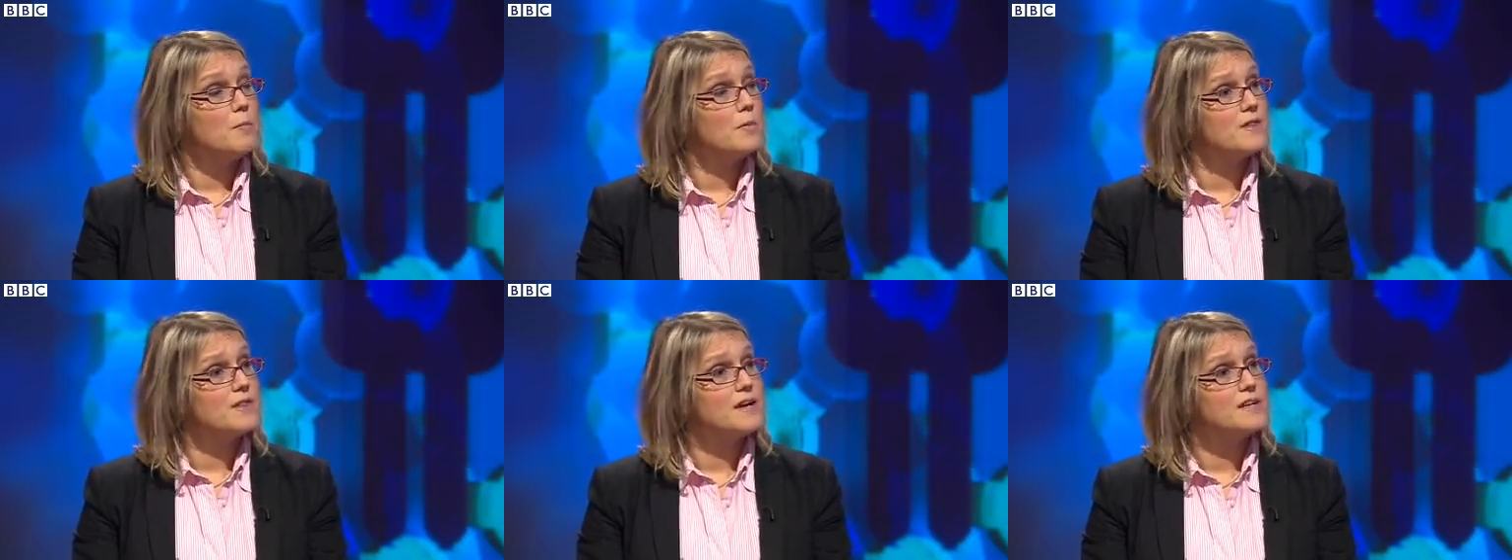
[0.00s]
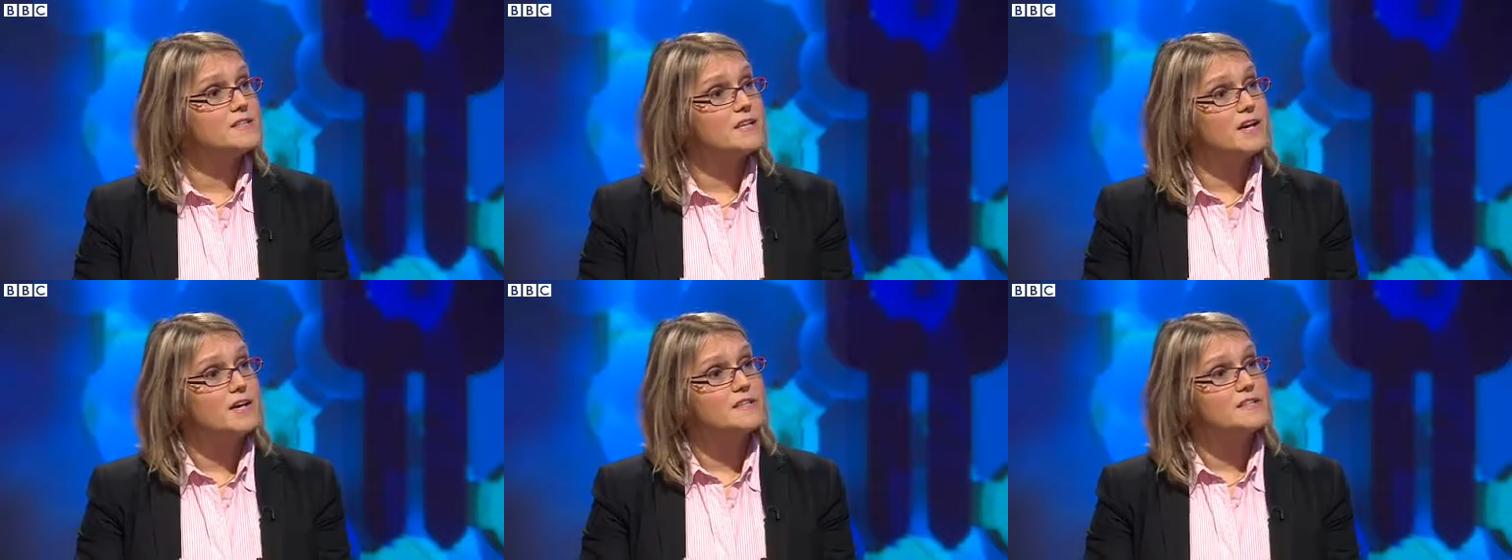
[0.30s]
but they're
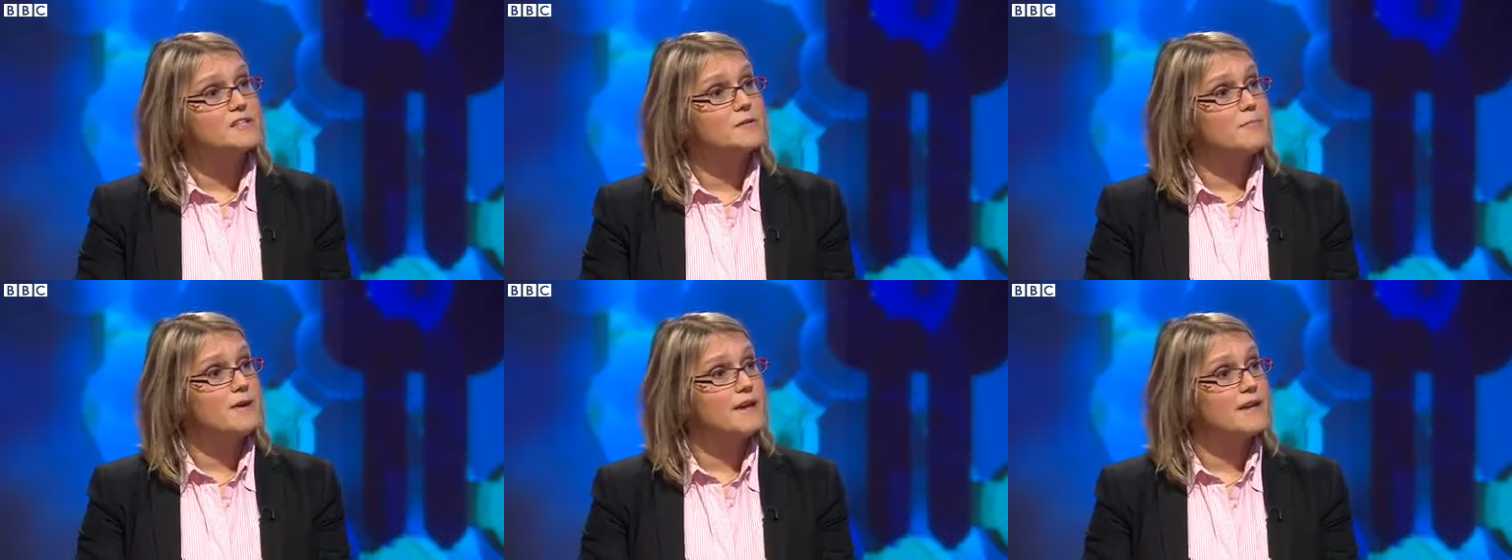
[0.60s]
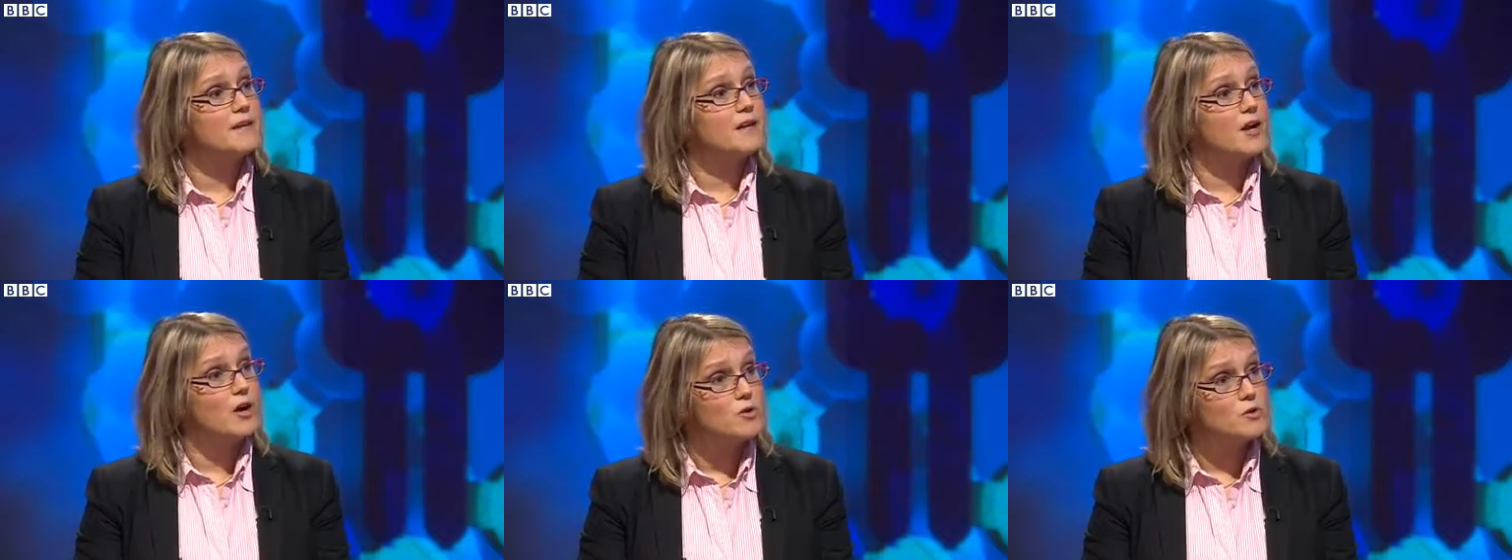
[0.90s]
done to
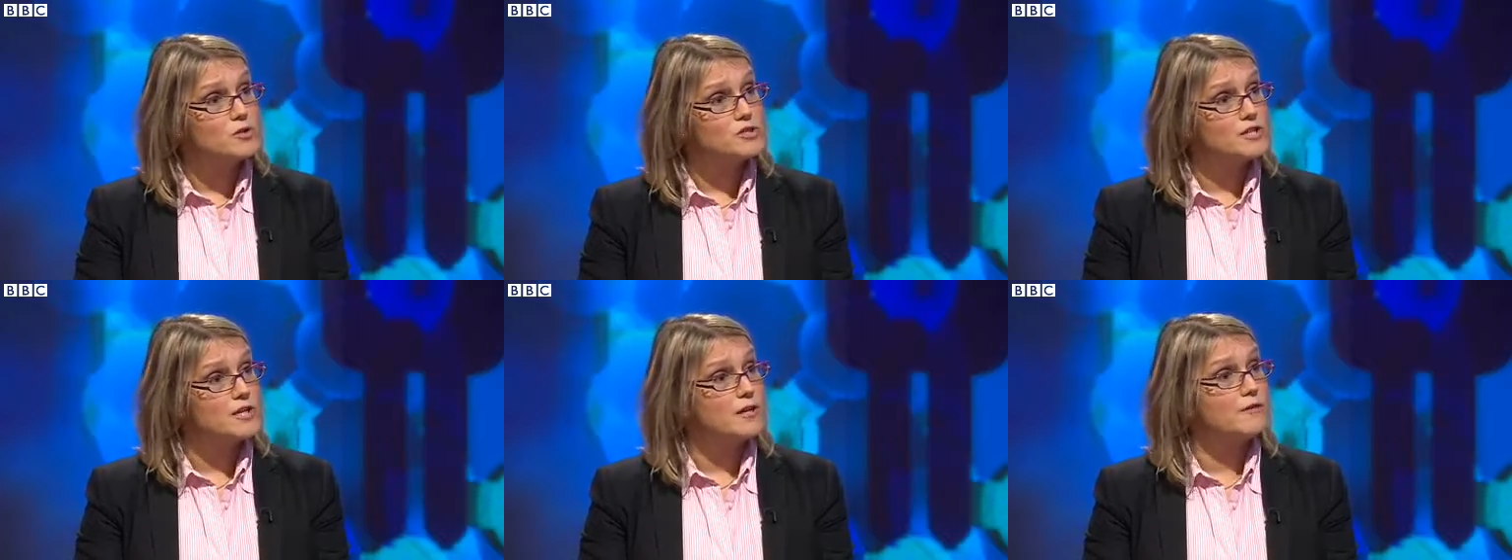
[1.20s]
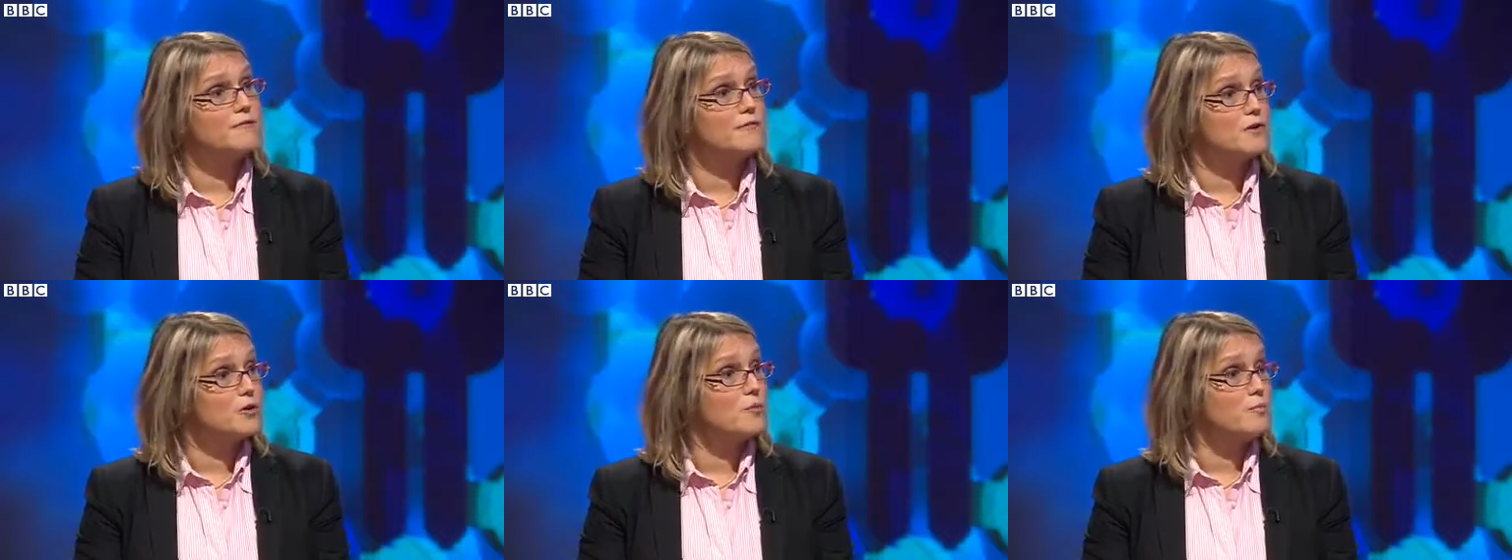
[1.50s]
make culture
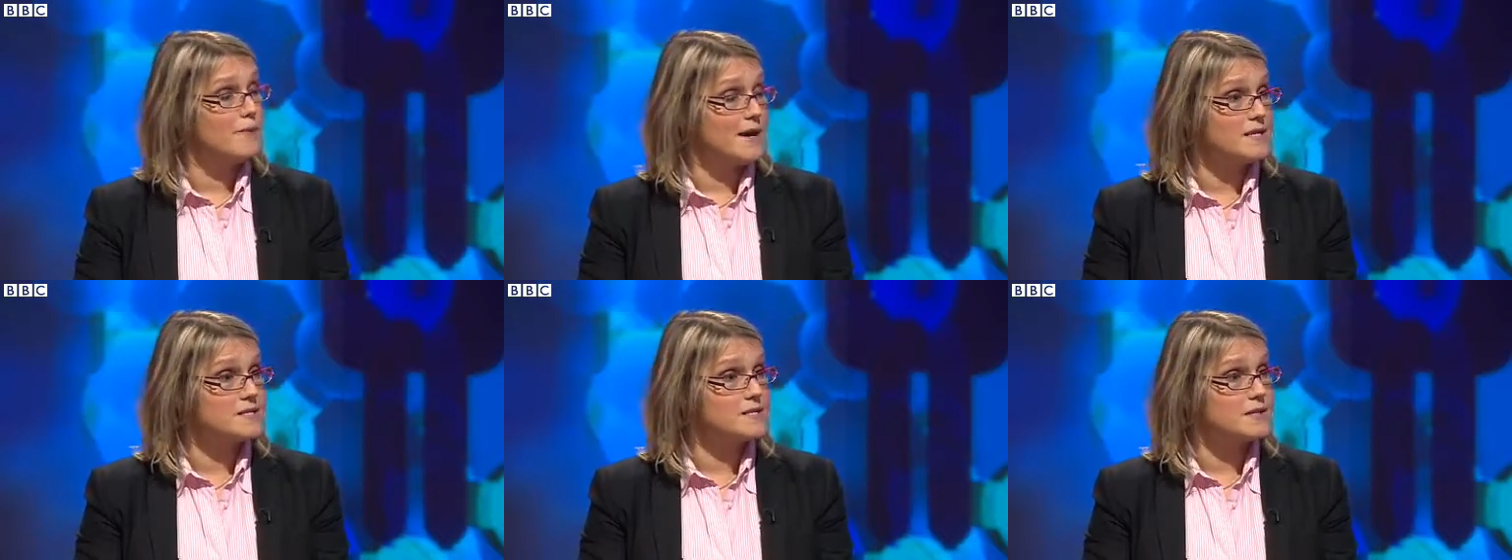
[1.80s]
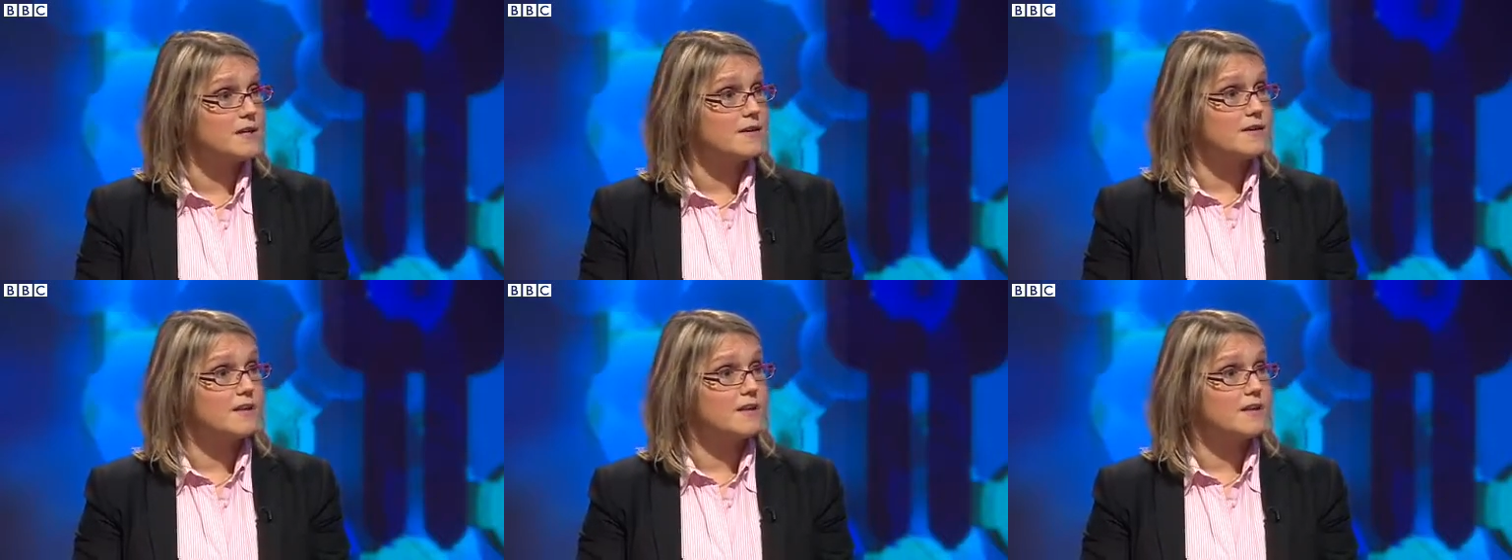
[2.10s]
feel better.